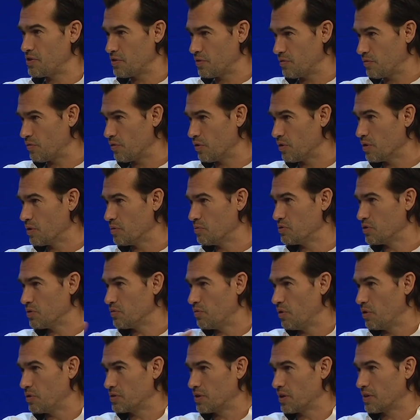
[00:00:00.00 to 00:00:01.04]
firms or
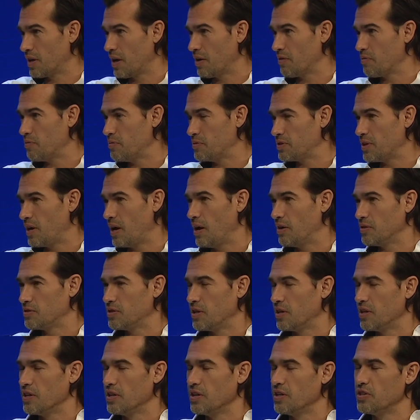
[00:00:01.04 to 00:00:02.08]
folks like that from
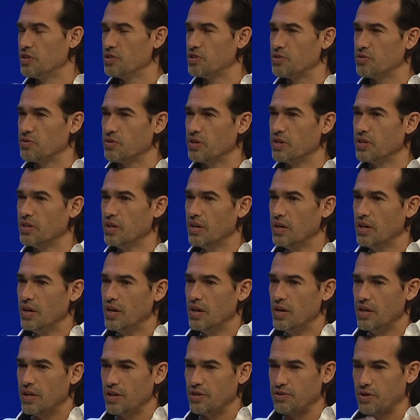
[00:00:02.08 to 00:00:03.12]
outside of the industry,
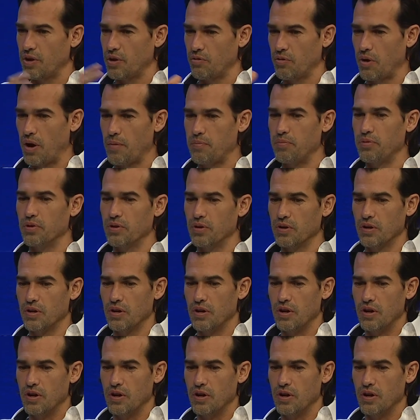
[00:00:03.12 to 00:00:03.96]
they try to wrap their